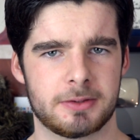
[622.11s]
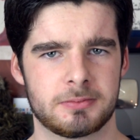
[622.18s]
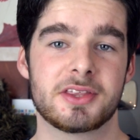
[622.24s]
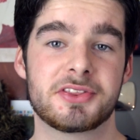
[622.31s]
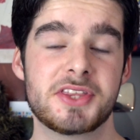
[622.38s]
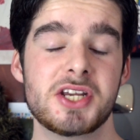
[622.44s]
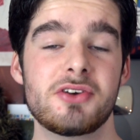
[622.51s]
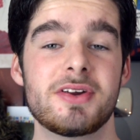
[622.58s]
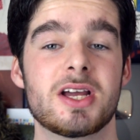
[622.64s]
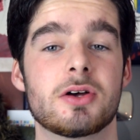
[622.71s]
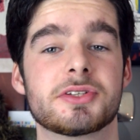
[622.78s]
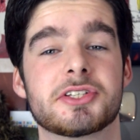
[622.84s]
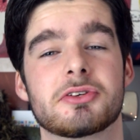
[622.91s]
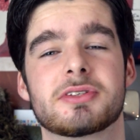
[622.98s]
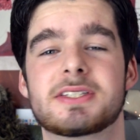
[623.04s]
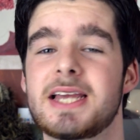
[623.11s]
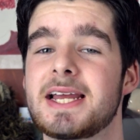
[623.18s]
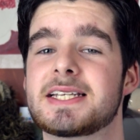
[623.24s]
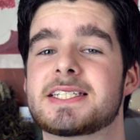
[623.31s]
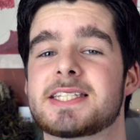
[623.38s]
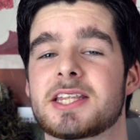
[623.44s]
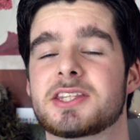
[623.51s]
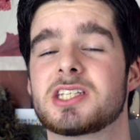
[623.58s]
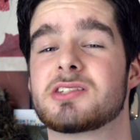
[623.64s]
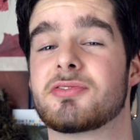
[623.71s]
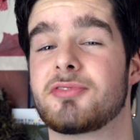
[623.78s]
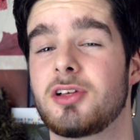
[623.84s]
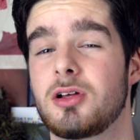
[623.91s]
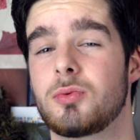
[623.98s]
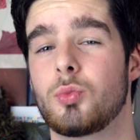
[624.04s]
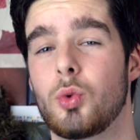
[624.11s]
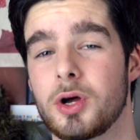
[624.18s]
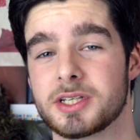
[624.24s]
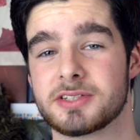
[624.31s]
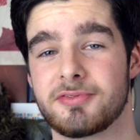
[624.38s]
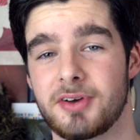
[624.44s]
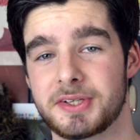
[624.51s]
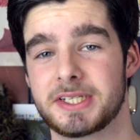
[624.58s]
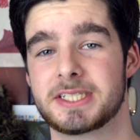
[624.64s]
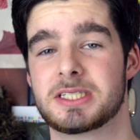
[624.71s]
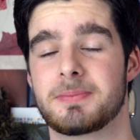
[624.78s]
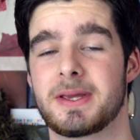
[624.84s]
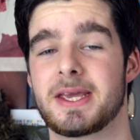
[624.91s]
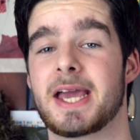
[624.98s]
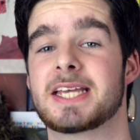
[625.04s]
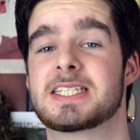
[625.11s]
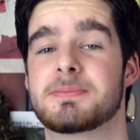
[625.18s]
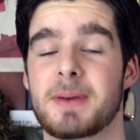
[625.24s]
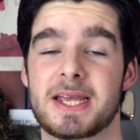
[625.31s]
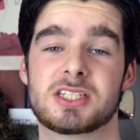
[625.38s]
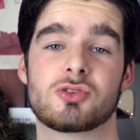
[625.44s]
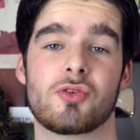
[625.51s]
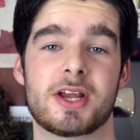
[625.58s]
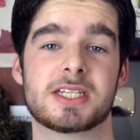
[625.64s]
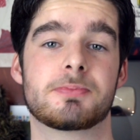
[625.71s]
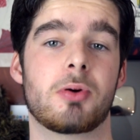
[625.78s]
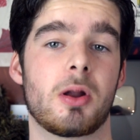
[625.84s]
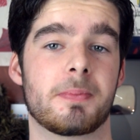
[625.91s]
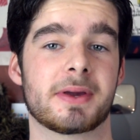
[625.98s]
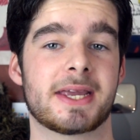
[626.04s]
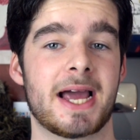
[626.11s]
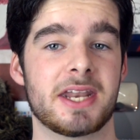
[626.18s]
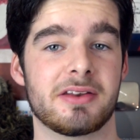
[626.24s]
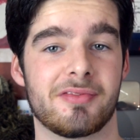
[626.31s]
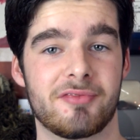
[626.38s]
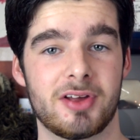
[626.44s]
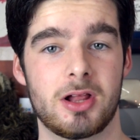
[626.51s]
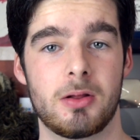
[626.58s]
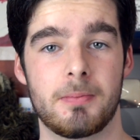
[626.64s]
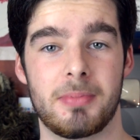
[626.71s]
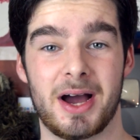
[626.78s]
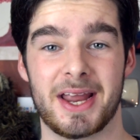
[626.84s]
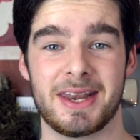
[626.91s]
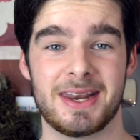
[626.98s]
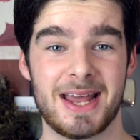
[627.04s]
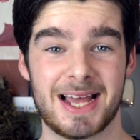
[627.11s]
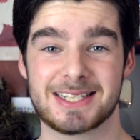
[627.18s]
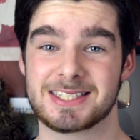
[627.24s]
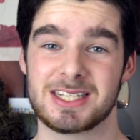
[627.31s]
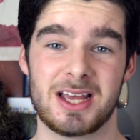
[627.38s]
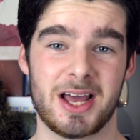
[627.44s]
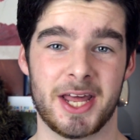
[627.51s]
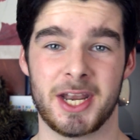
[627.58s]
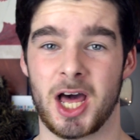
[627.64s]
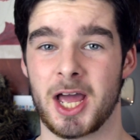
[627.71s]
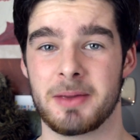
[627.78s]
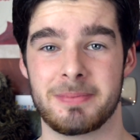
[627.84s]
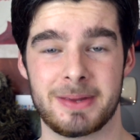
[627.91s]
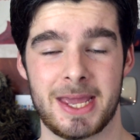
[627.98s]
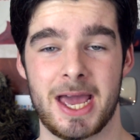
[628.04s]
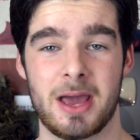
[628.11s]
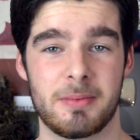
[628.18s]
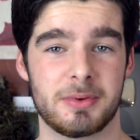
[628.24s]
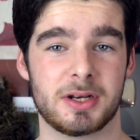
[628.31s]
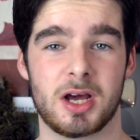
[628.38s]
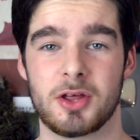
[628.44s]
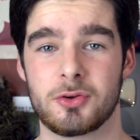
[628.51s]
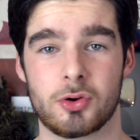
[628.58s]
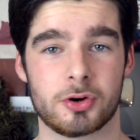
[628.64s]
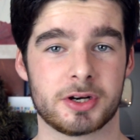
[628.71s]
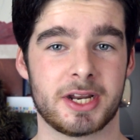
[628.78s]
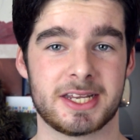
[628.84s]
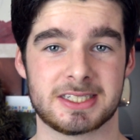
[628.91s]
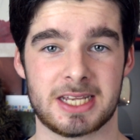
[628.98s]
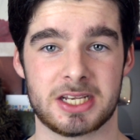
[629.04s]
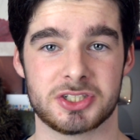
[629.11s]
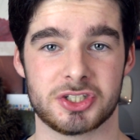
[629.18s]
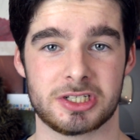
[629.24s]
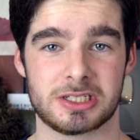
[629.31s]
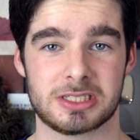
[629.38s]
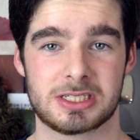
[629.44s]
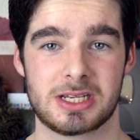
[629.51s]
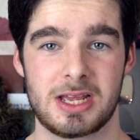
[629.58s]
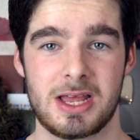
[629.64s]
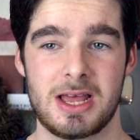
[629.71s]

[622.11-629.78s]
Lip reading: The theory also states that this film was funded to be a space race propaganda film by NASA and IBM and other organizations.